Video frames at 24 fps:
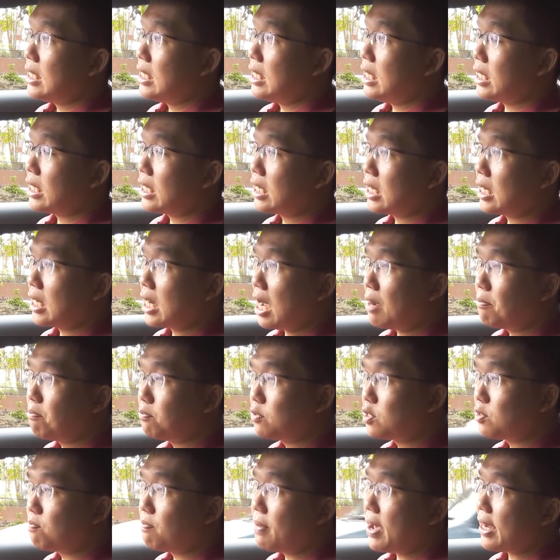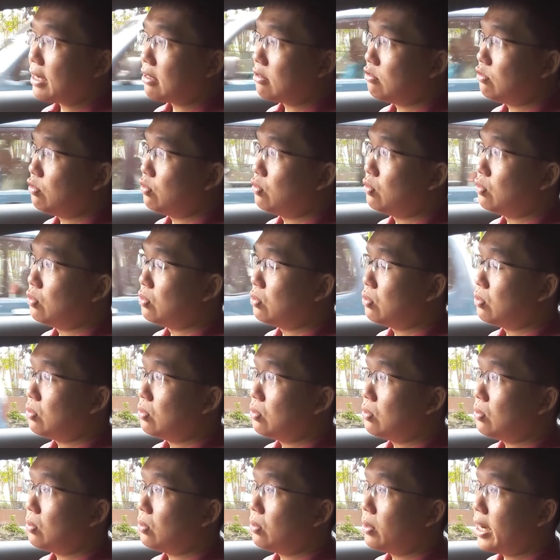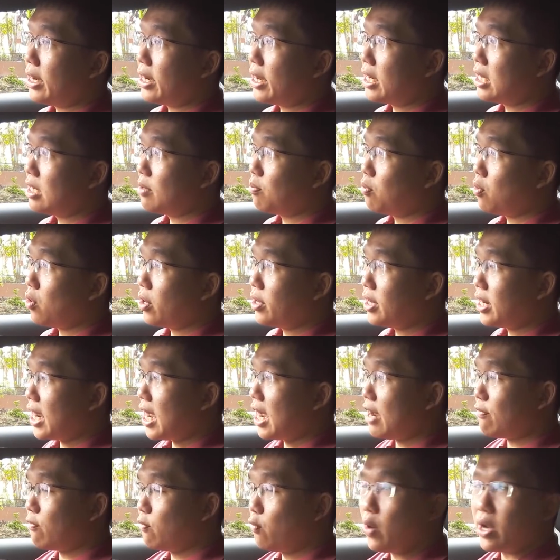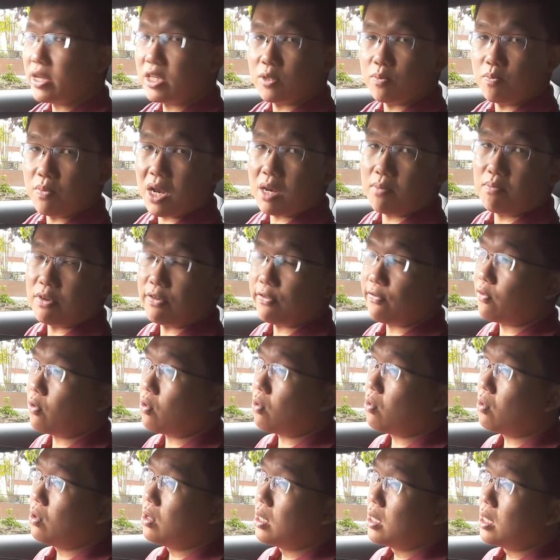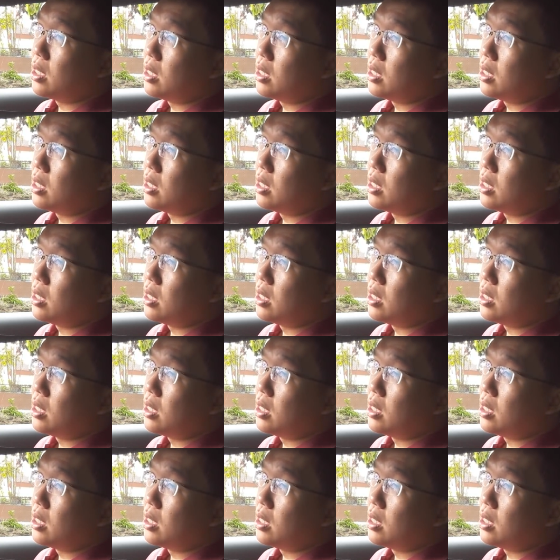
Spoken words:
it comes back to another point that I've once made before.